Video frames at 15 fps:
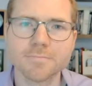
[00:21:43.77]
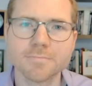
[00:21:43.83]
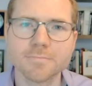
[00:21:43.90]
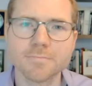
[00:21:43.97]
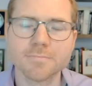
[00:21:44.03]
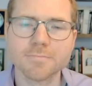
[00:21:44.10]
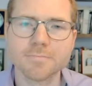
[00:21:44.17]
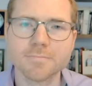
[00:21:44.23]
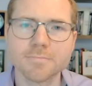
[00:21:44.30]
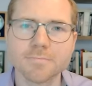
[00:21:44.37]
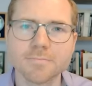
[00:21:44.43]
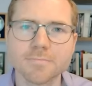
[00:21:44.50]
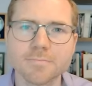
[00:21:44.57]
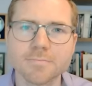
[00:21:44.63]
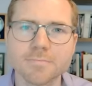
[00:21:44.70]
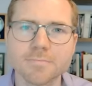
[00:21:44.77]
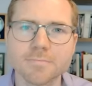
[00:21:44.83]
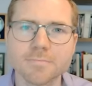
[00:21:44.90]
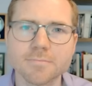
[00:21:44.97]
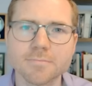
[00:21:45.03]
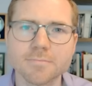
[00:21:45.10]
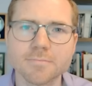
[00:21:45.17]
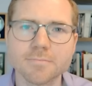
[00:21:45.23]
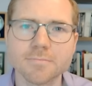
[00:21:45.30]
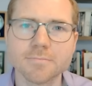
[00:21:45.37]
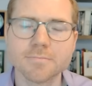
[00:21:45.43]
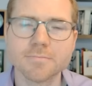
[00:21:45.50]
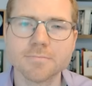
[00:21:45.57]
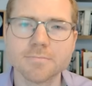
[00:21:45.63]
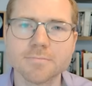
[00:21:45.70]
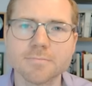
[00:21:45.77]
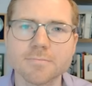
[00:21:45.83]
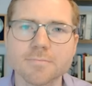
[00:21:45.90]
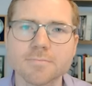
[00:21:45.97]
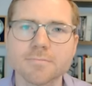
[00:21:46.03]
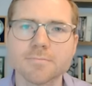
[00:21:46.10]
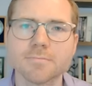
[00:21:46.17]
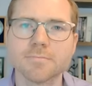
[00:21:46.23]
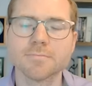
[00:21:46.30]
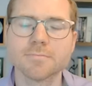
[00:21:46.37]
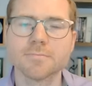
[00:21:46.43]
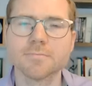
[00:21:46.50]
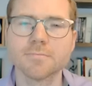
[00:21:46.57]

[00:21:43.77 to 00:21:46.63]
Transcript: (not speaking)